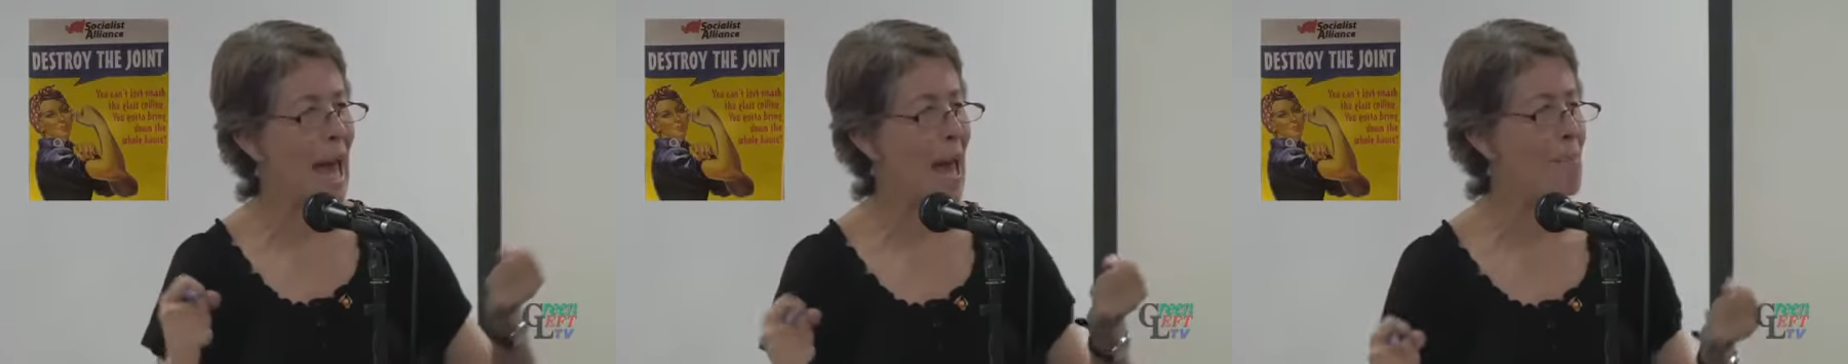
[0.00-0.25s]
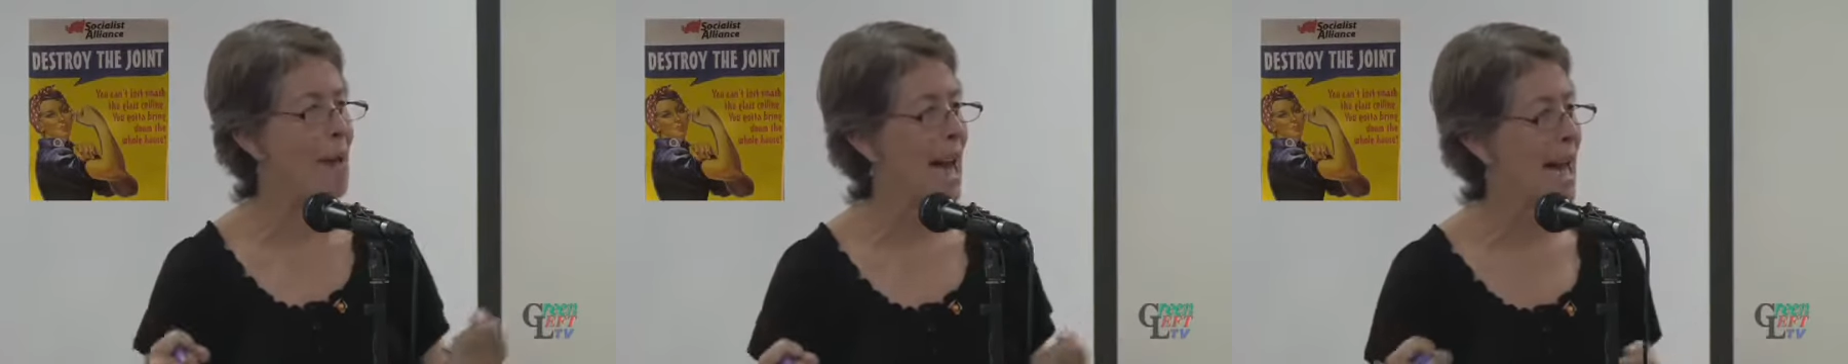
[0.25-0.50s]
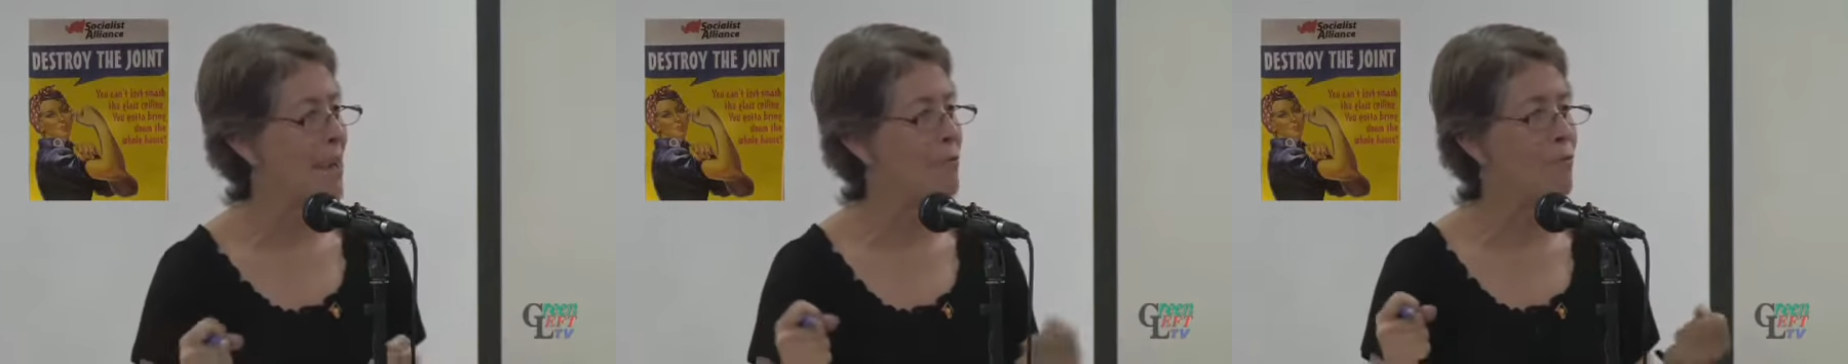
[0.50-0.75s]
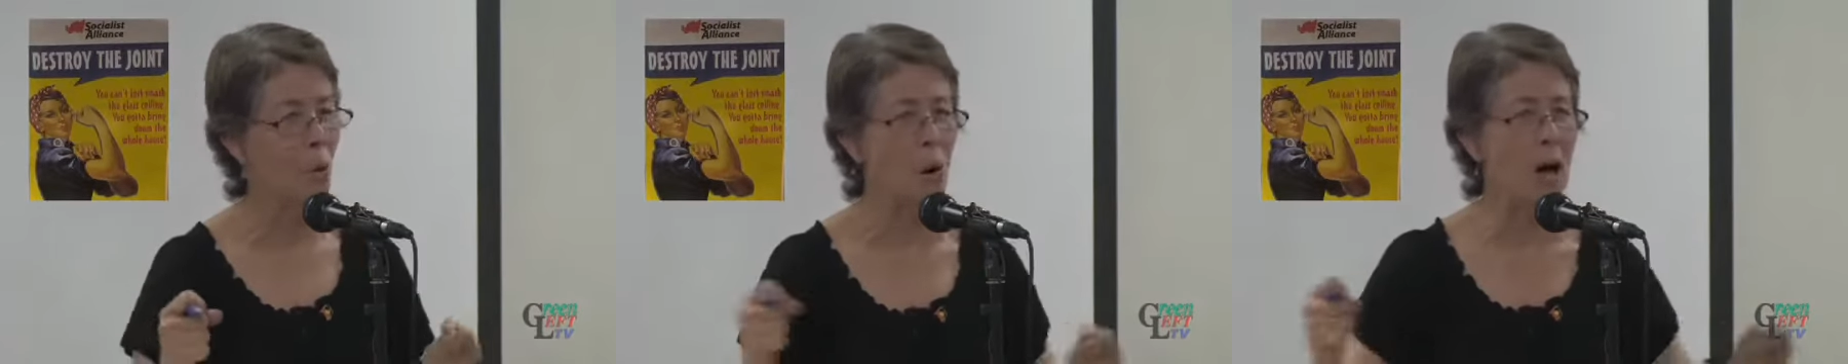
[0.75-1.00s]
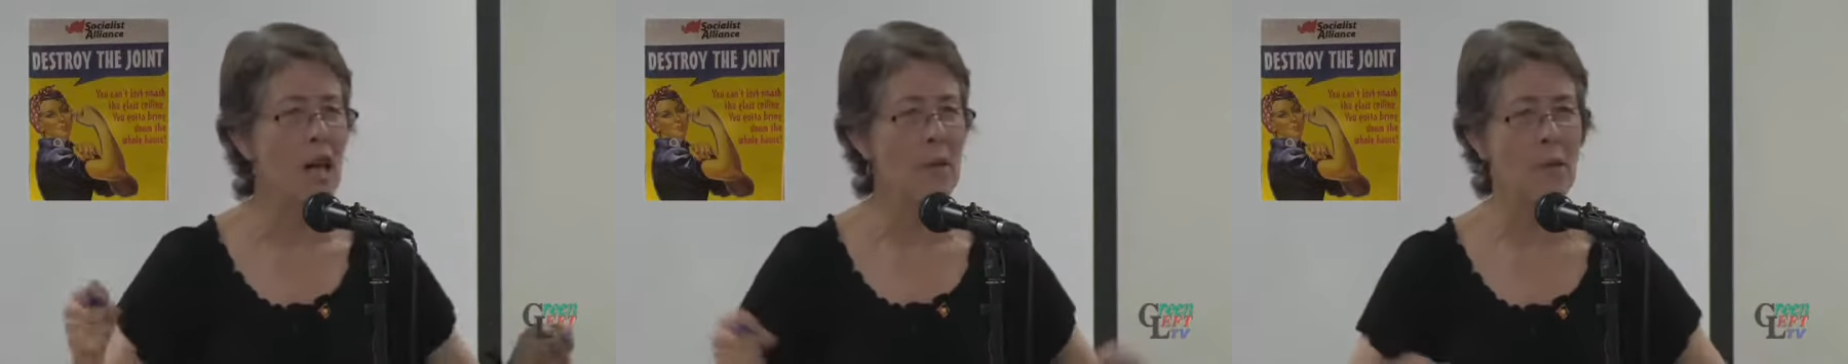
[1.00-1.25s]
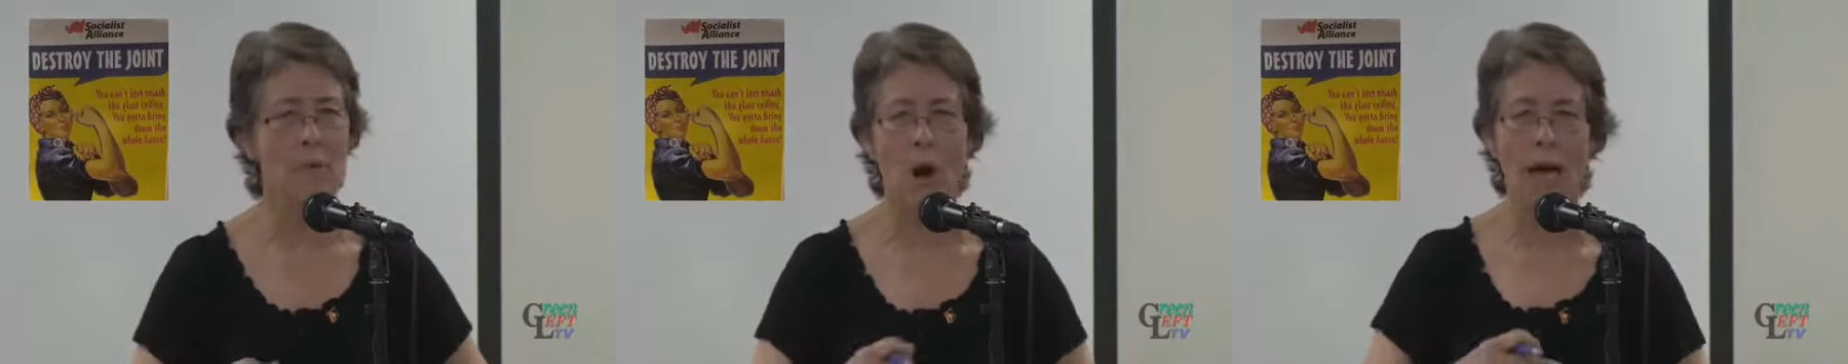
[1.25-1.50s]
campaign for
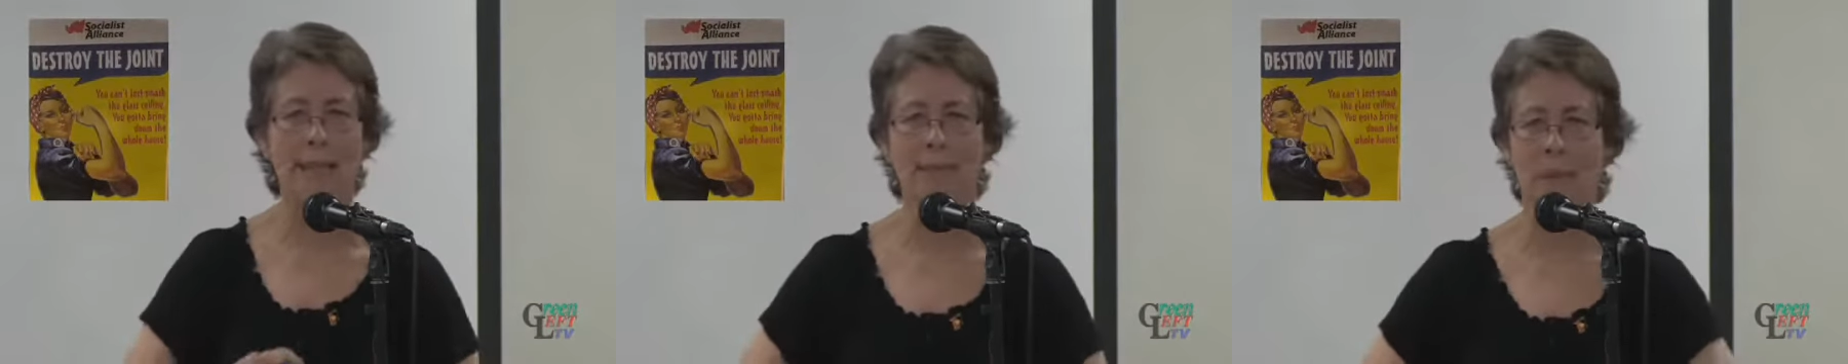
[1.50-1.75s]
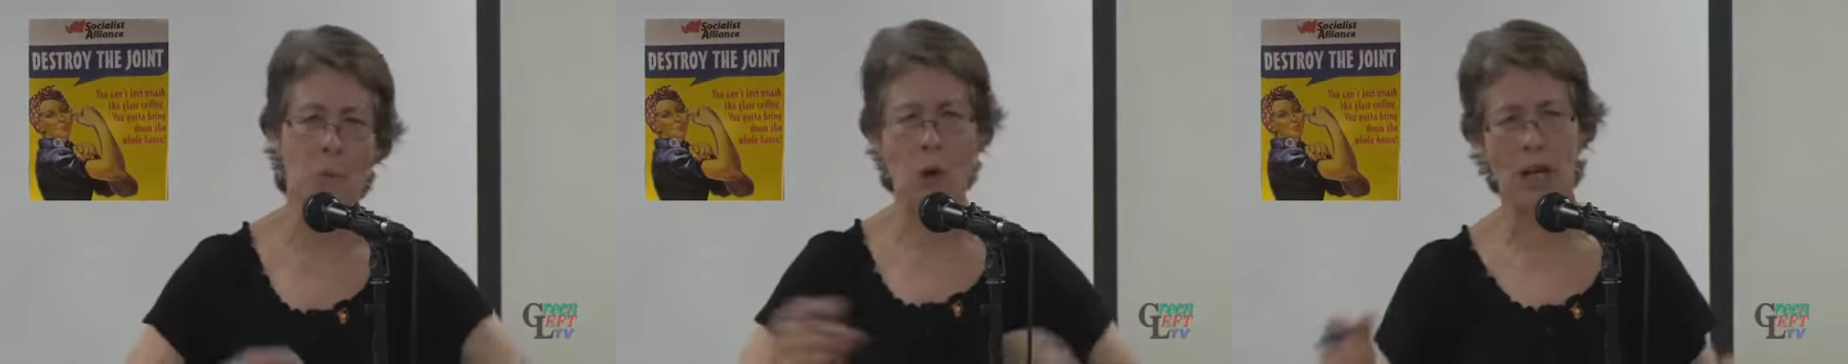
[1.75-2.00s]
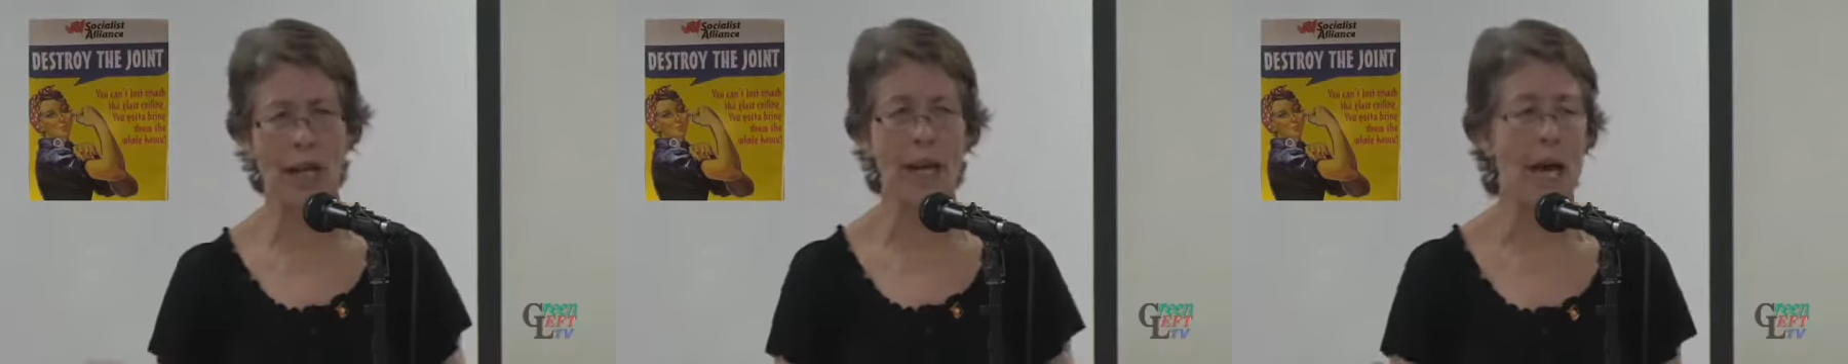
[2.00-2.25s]
the rights of the working